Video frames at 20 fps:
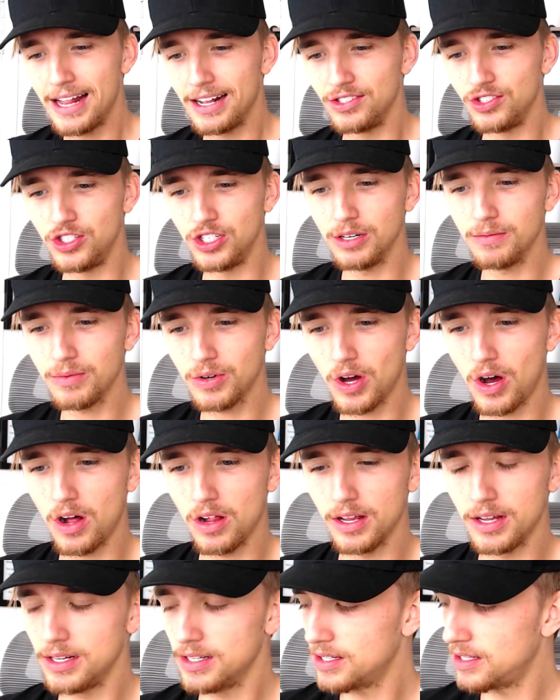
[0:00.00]
Jim
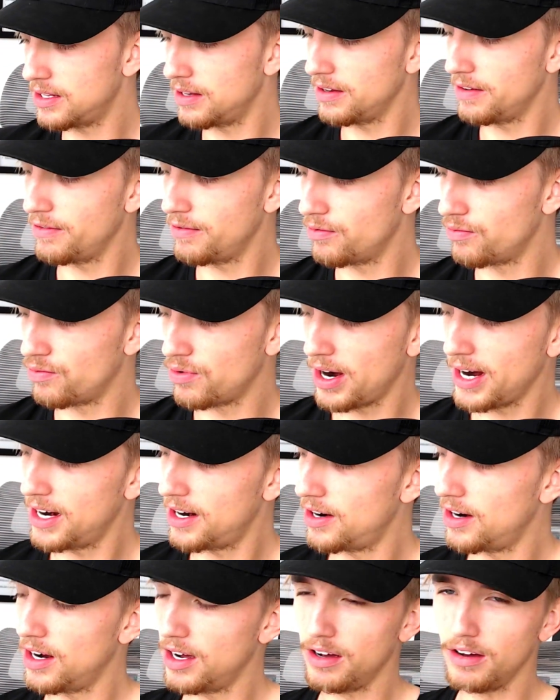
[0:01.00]
Collins, the
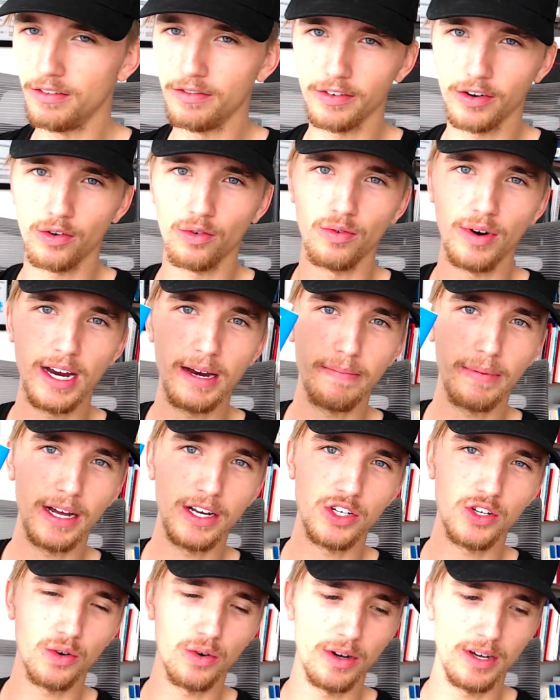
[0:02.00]
writer of Great
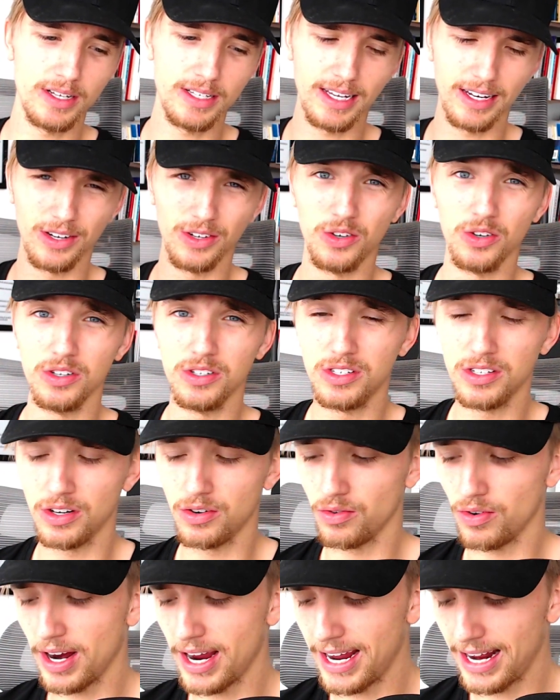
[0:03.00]
by Choice and Good to
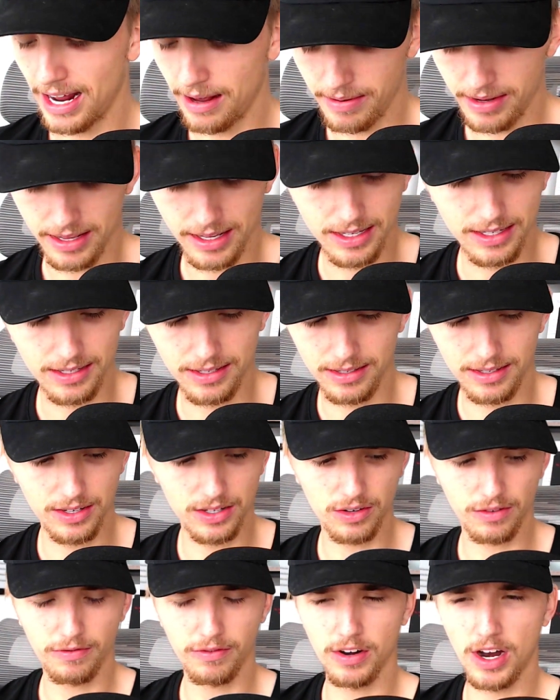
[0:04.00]
Great, I mean, these,
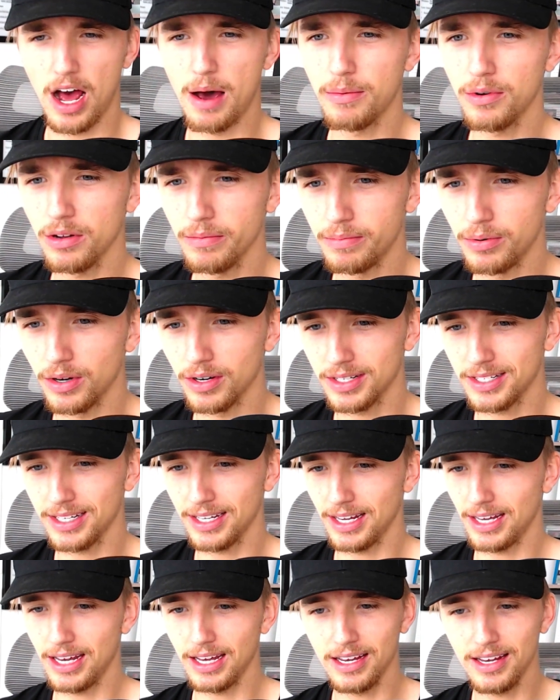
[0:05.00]
these are phenomenal books.
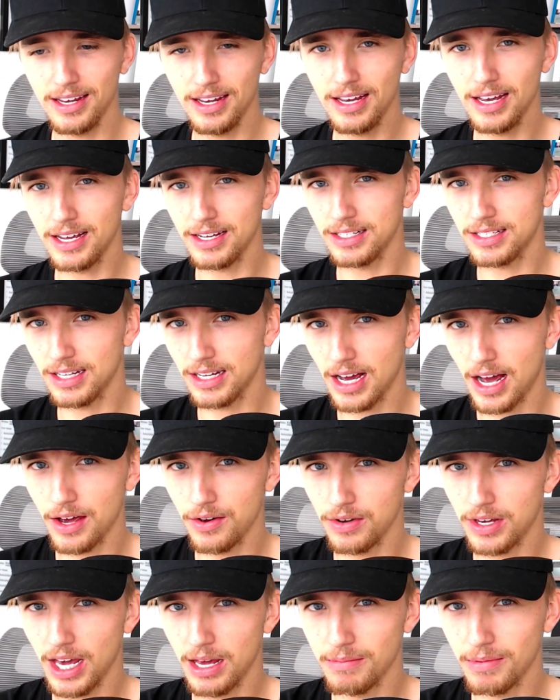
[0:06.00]
He is the guy
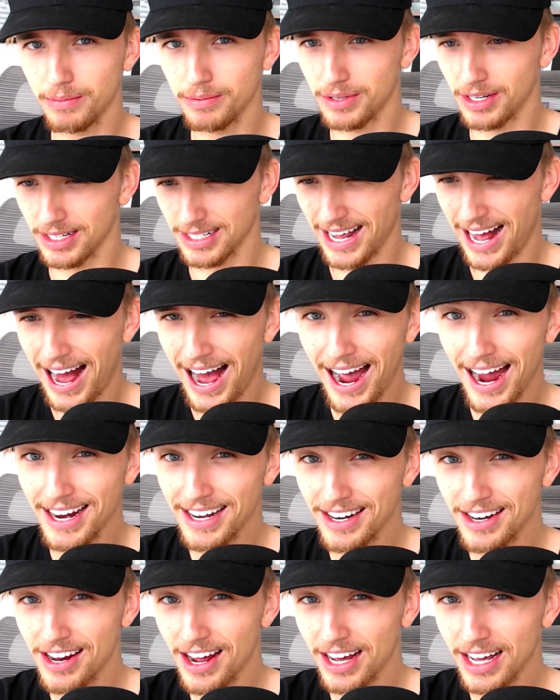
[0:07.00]
who came up with this. I
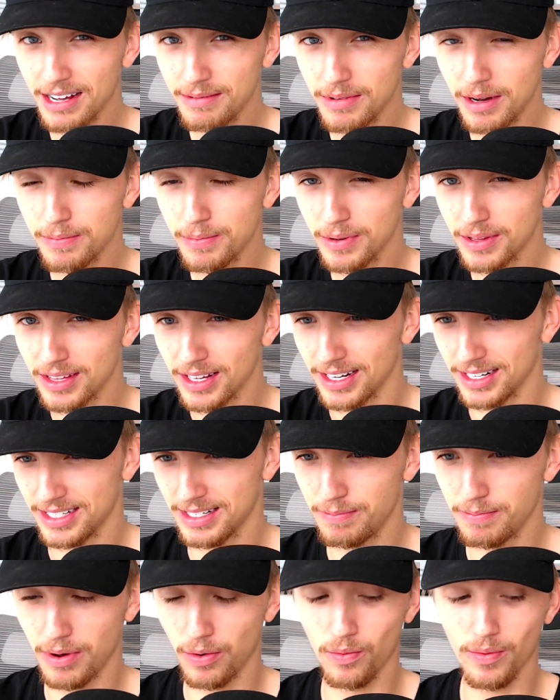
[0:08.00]
did not come up with
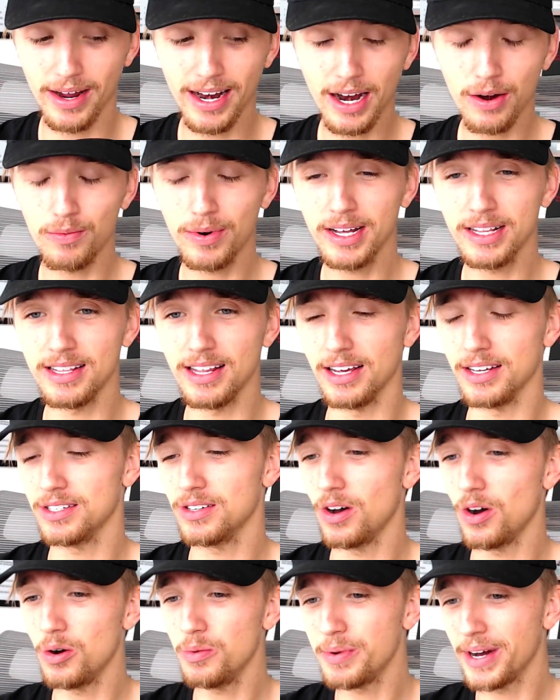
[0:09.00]
this, but when I read
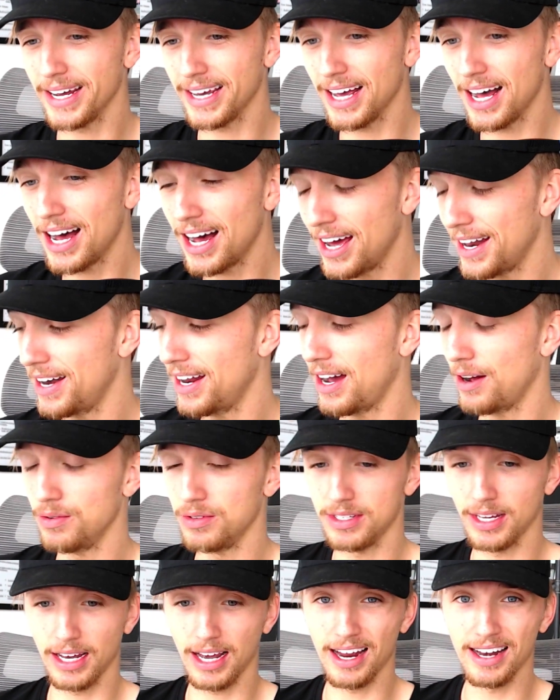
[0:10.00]
this, oh my God, I
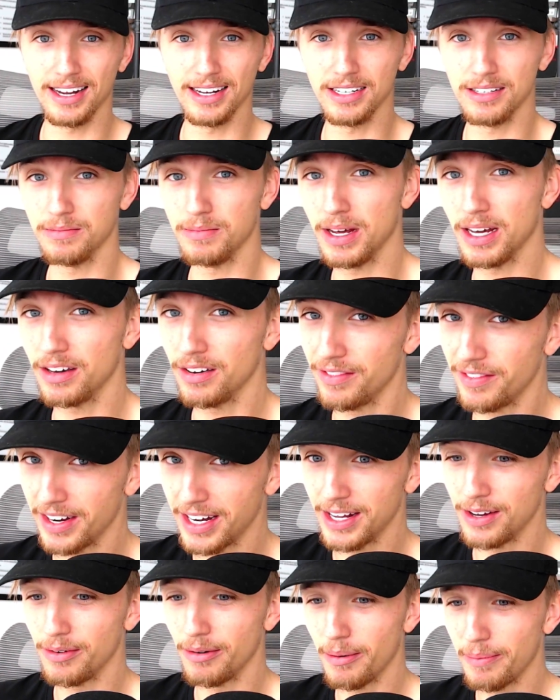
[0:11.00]
was like, I need to make a
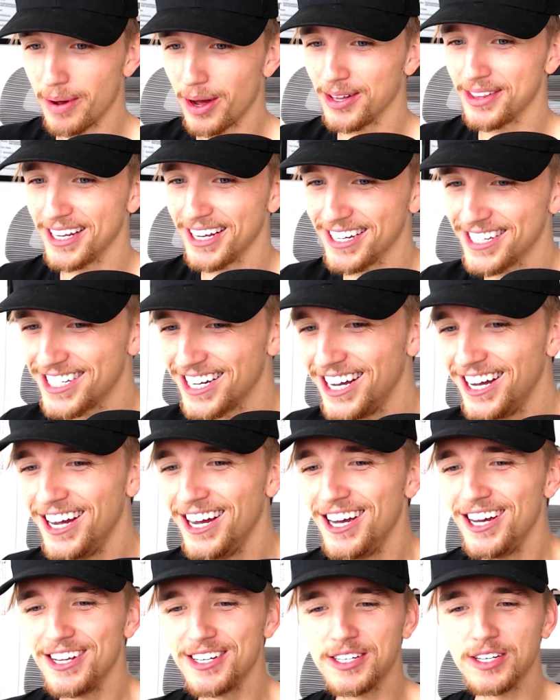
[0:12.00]
video about this.
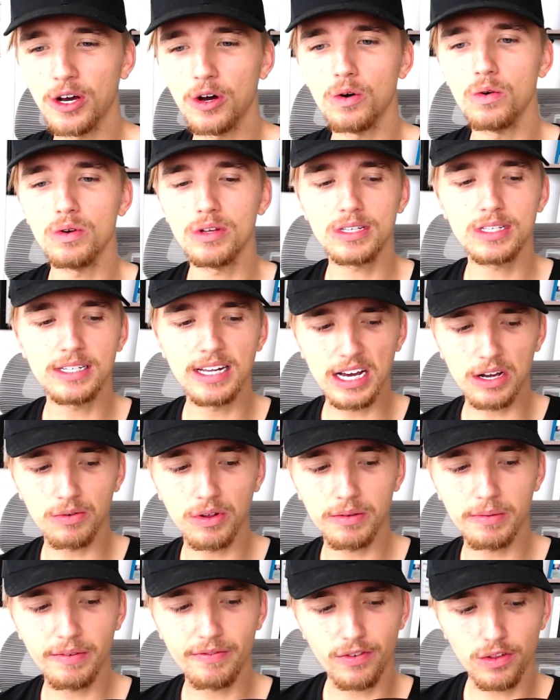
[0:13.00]
So stick
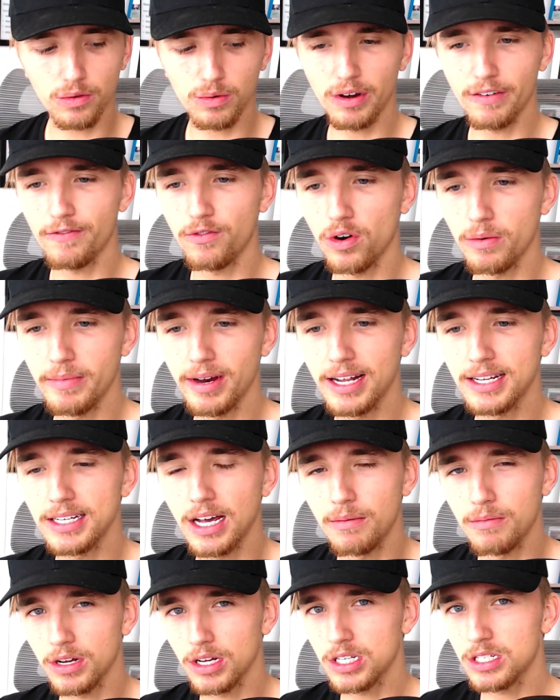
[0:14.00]
with me for three to four minutes.
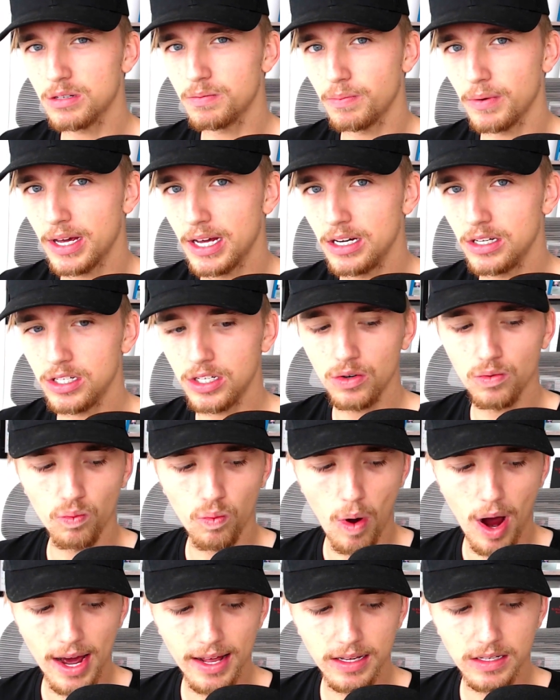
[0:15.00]
I'm gonna explain to you
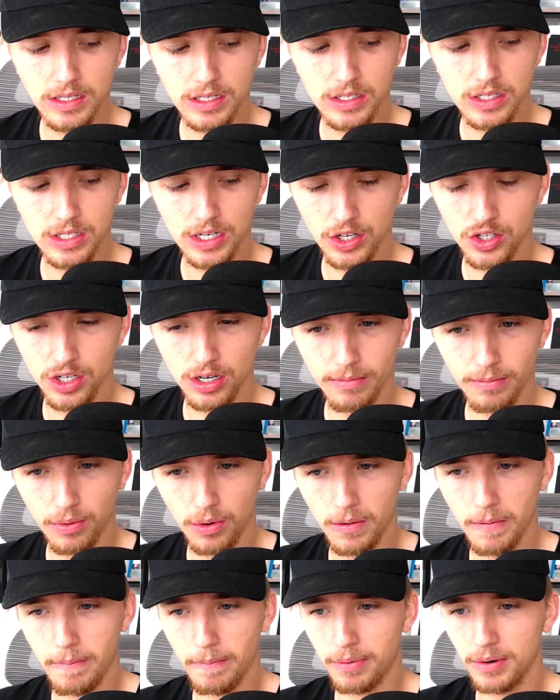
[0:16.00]
why this is such an
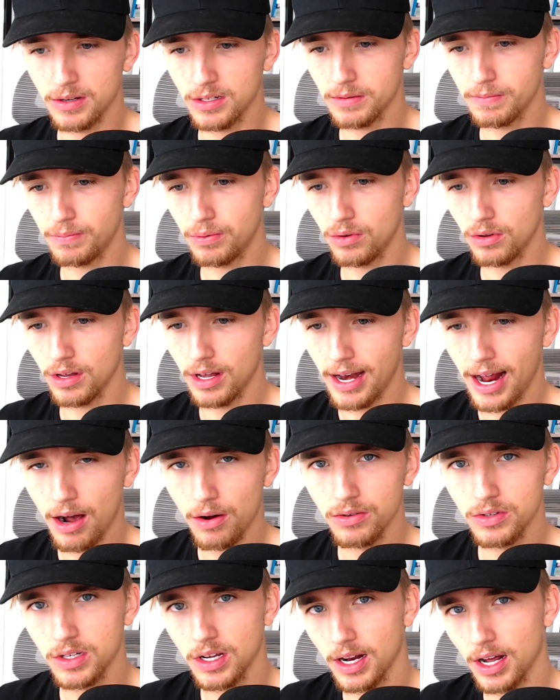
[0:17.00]
important principle and
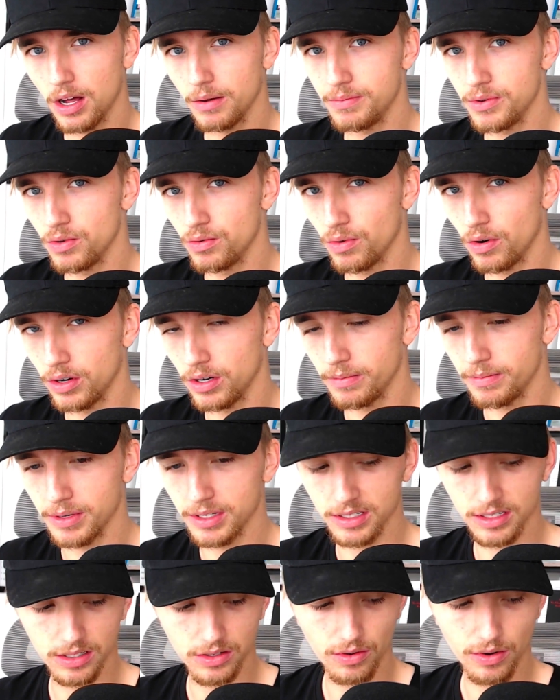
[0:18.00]
how it's gonna help you grow your
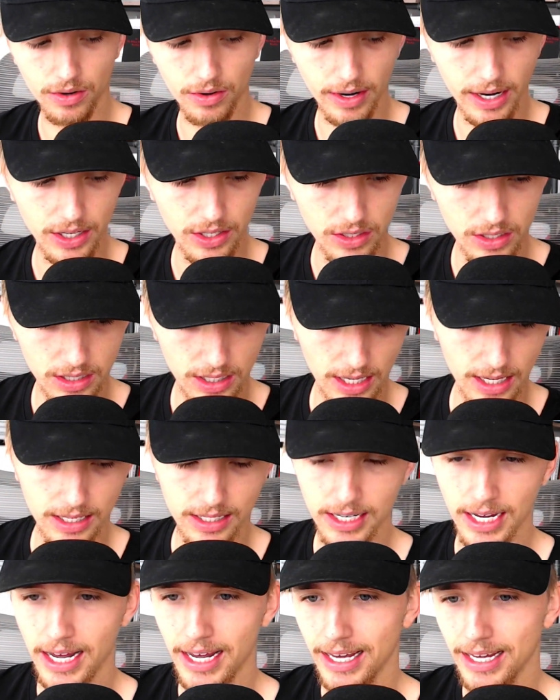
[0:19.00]
business, grow your agency,
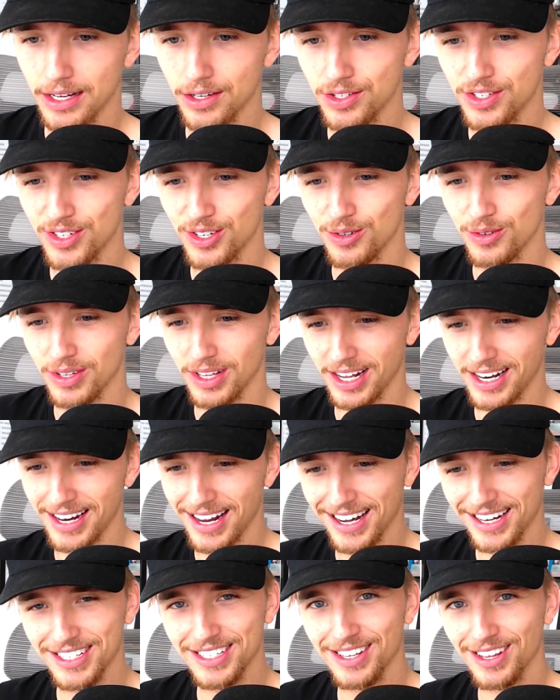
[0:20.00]
and take it to the
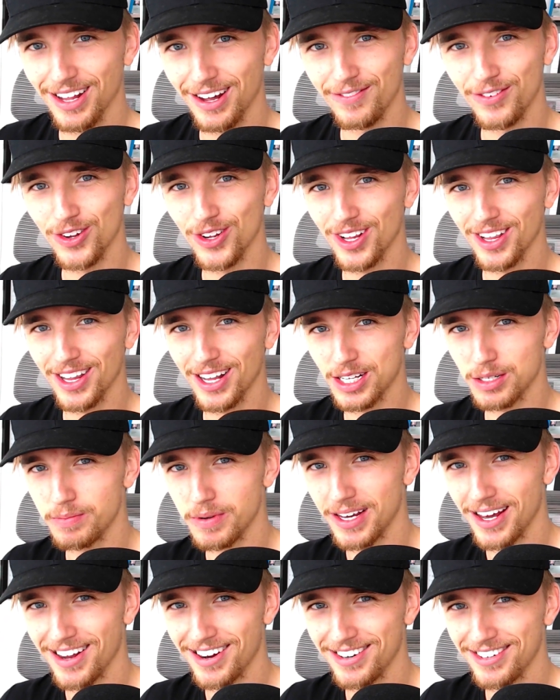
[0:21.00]
next level. Let's
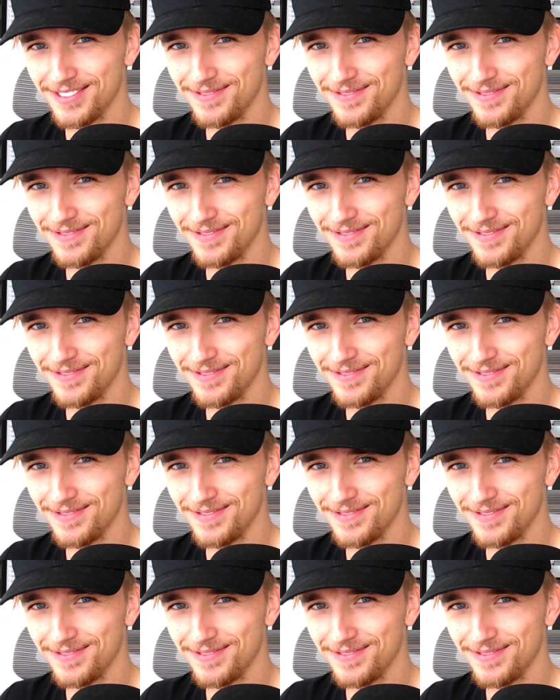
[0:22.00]
begin.